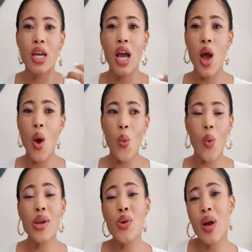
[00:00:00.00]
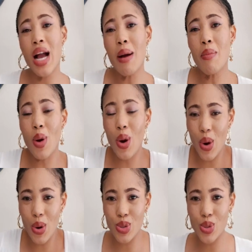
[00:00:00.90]
But when you come
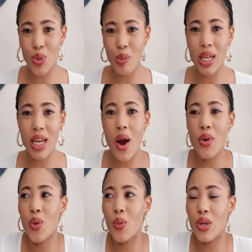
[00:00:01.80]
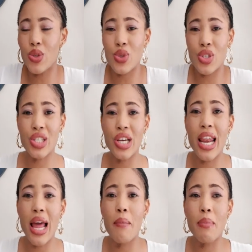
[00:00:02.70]
close to me, now you want to
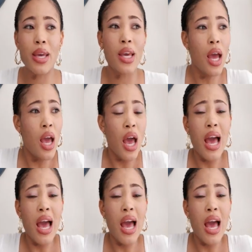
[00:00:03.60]
shela me.